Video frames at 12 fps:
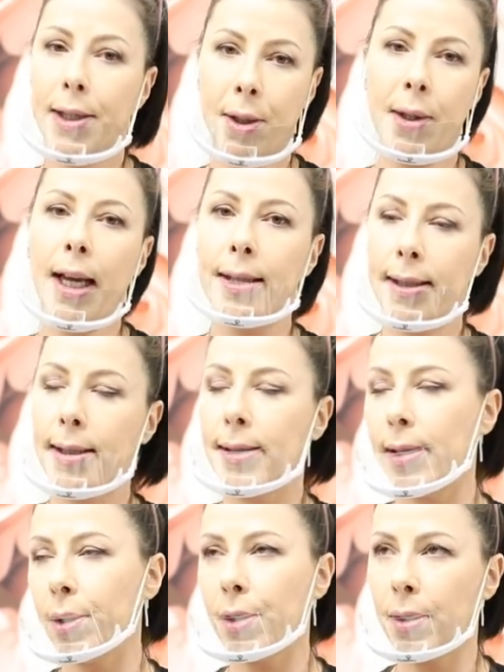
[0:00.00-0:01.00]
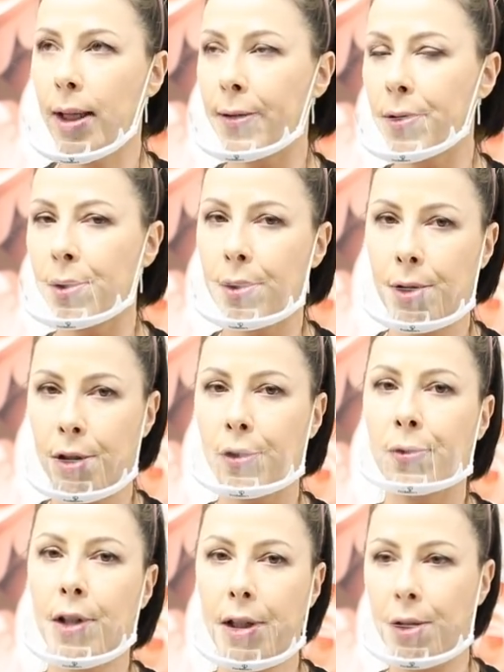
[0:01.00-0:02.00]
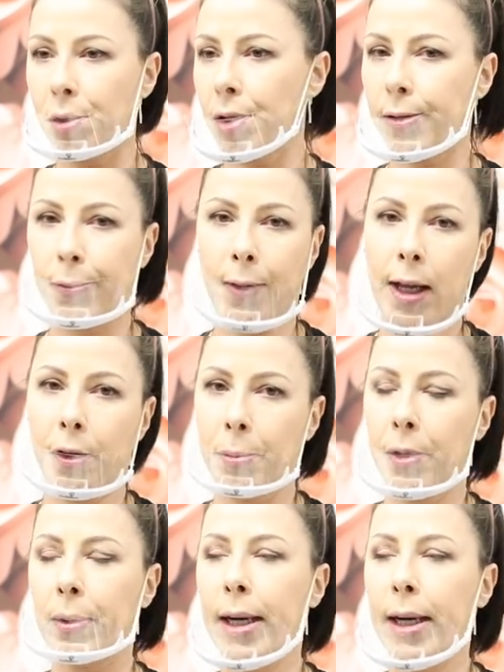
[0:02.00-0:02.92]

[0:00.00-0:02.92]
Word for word: so that's easy you don't have to search for it you just follow me